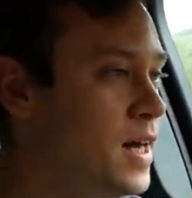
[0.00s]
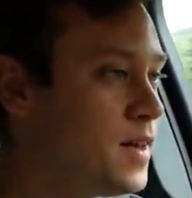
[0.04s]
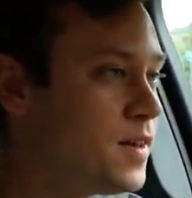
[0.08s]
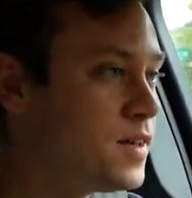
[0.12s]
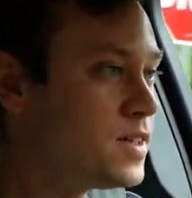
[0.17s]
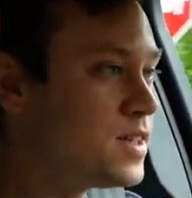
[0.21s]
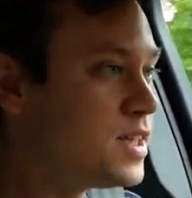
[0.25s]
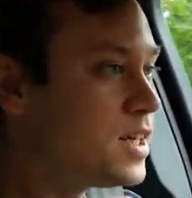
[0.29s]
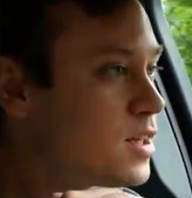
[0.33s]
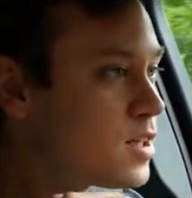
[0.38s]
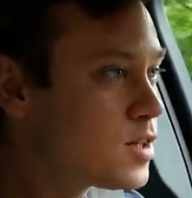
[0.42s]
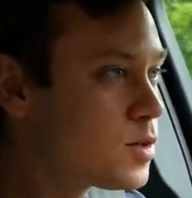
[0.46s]

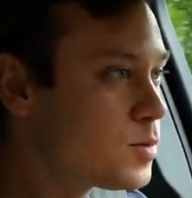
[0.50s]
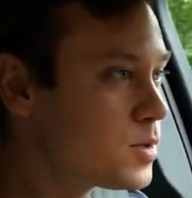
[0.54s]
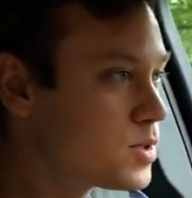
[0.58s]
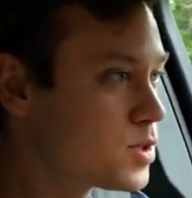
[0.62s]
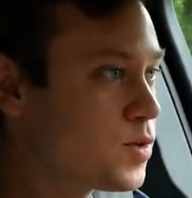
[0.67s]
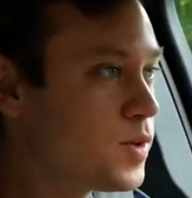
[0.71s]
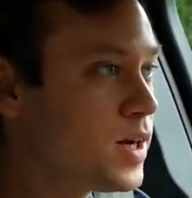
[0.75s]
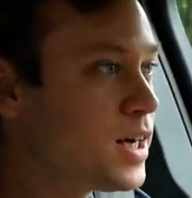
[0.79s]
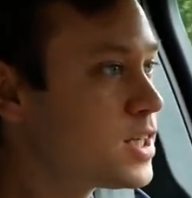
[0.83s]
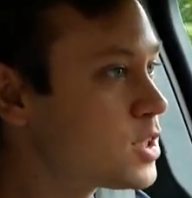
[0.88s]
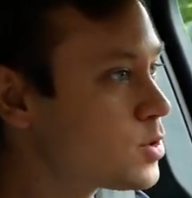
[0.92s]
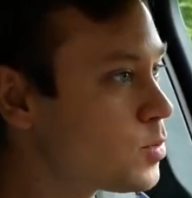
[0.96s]
The dealer was
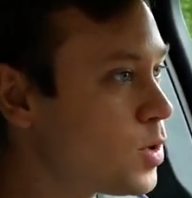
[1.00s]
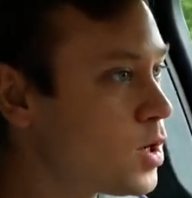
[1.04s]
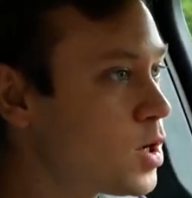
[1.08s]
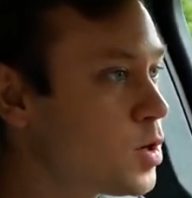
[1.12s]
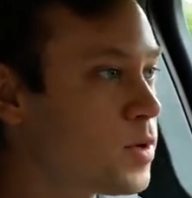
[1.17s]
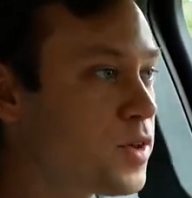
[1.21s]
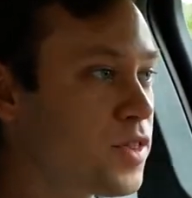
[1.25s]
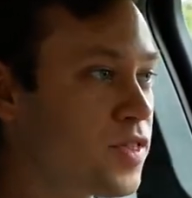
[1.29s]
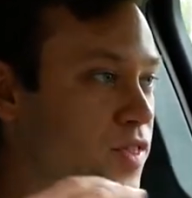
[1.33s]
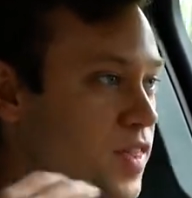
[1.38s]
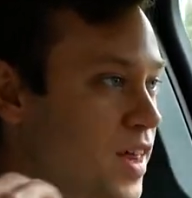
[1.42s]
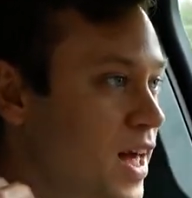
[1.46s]
great to work
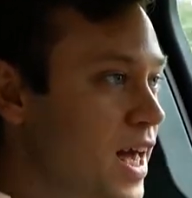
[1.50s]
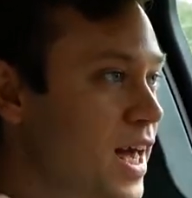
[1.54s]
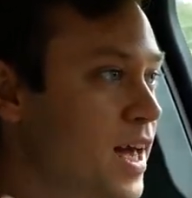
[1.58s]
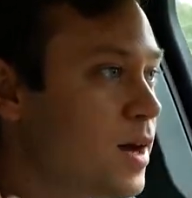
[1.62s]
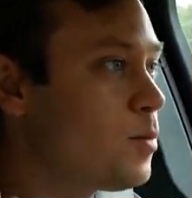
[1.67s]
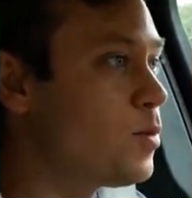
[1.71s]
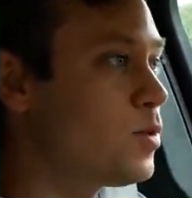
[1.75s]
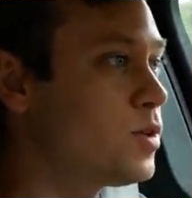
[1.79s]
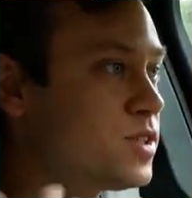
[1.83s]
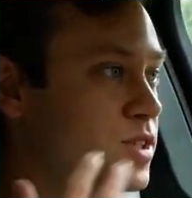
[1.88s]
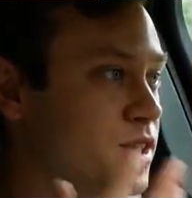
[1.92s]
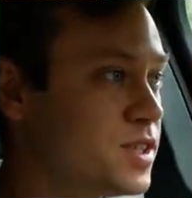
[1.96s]
with. They
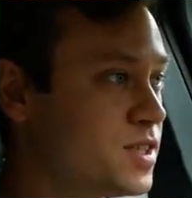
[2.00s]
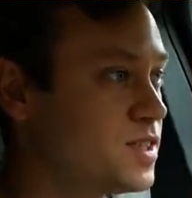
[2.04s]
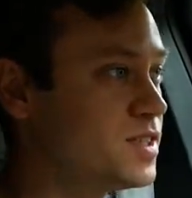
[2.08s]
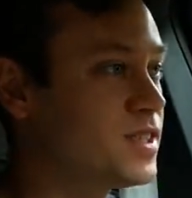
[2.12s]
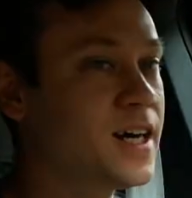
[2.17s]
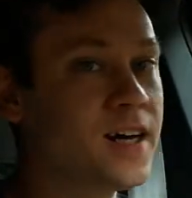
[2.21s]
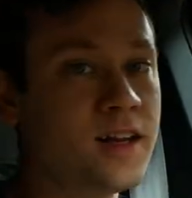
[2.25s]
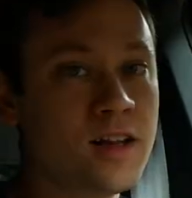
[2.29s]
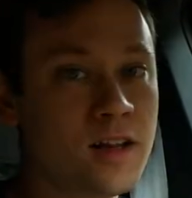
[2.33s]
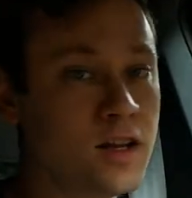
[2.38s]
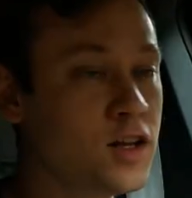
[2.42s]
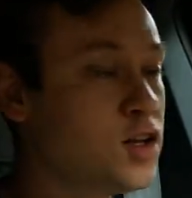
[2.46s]
were just as
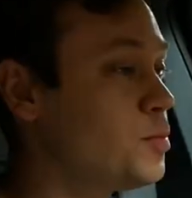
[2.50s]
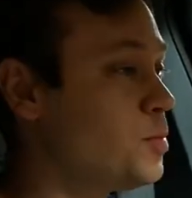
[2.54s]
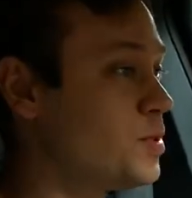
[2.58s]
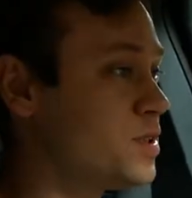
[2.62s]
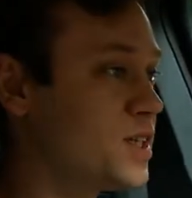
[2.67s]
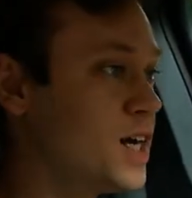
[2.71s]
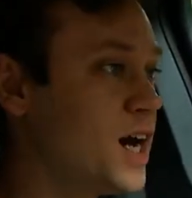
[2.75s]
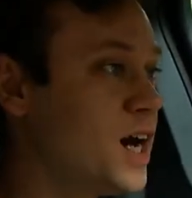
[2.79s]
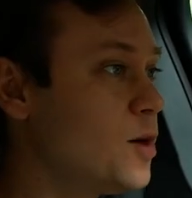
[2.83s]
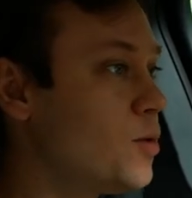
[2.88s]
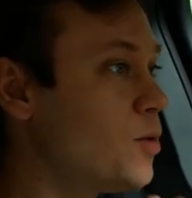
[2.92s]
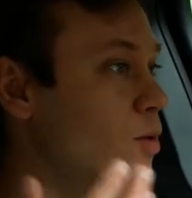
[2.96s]
out of the loop
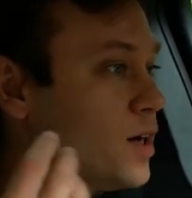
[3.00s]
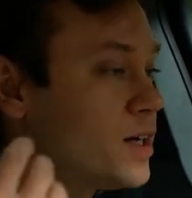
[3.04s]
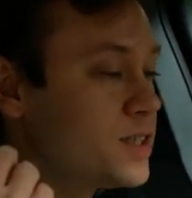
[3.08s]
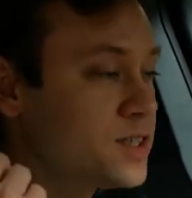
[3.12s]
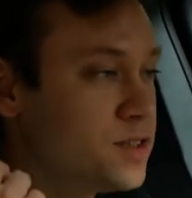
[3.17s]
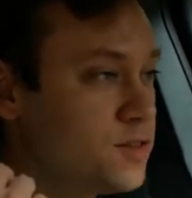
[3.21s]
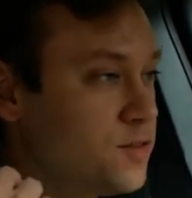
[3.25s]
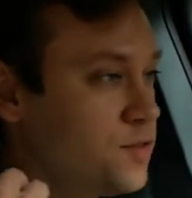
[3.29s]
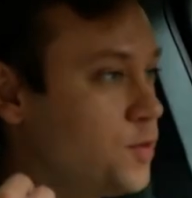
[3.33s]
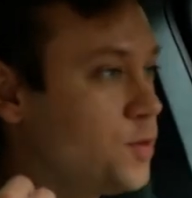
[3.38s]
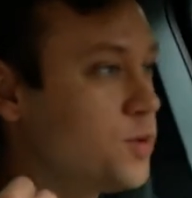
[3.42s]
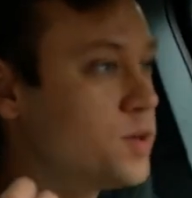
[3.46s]
as I was,
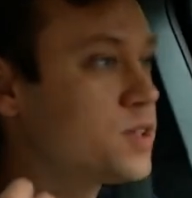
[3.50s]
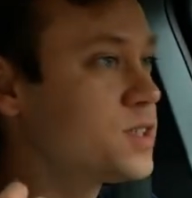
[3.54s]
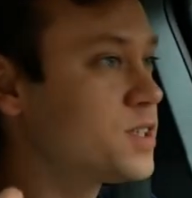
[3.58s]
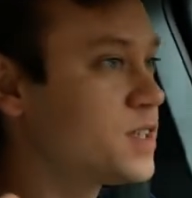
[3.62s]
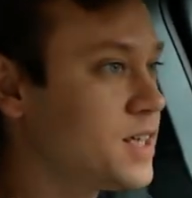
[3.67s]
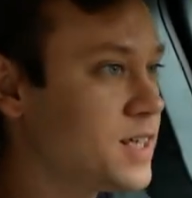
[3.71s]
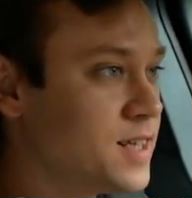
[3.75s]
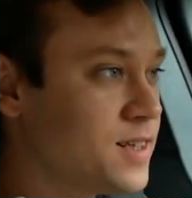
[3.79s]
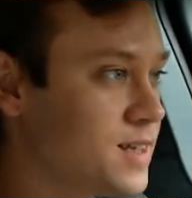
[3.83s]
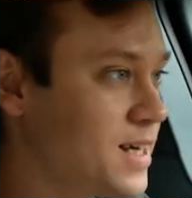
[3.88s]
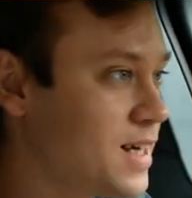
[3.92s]
unfortunately.